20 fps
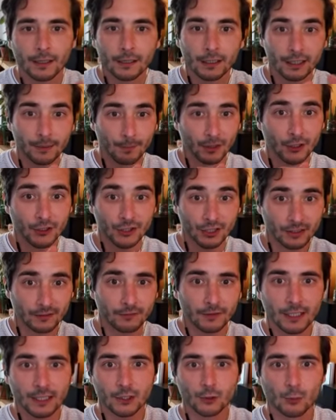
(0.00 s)
Immersive
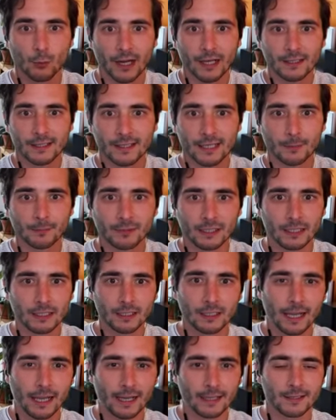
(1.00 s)
is when something
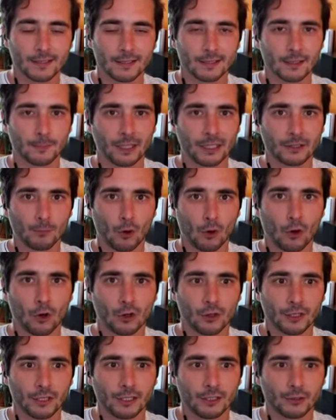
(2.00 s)
gets a bit
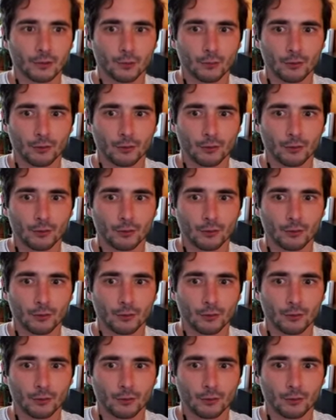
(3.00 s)
more into